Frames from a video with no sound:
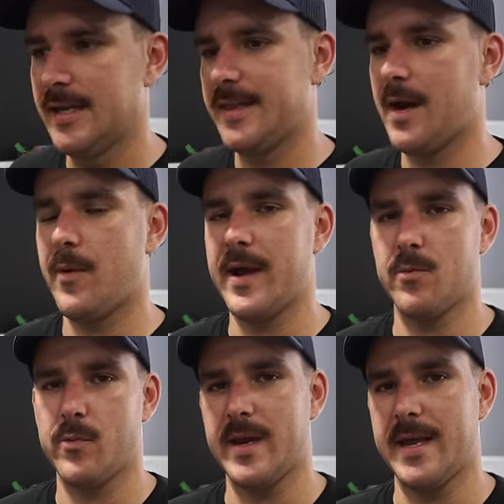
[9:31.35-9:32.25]
That way,
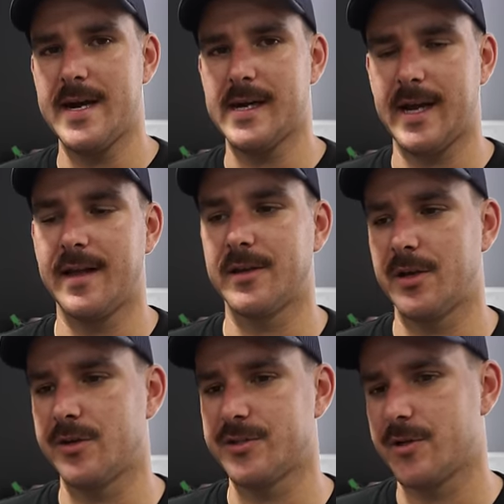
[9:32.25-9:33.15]
when our color
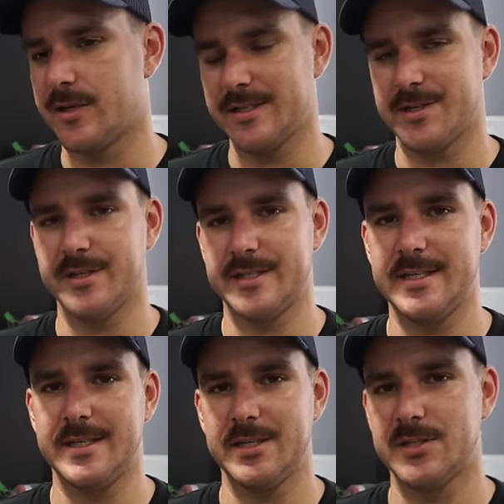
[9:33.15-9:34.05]
goes on, it's gonna
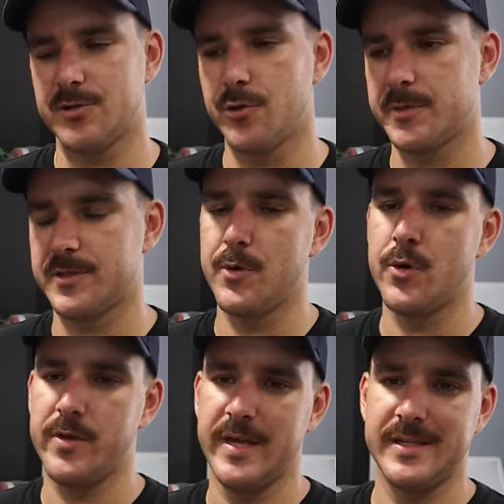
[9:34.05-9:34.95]
sit super
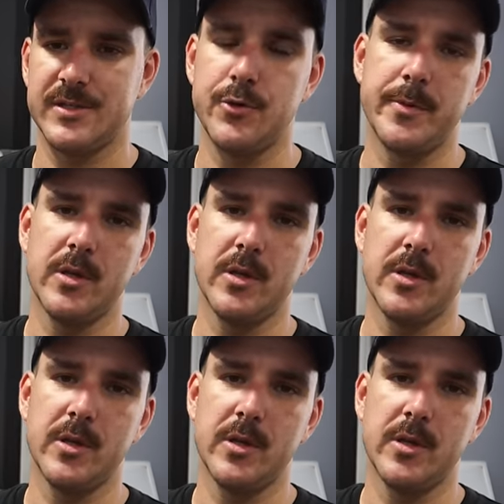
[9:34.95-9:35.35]
smooth and super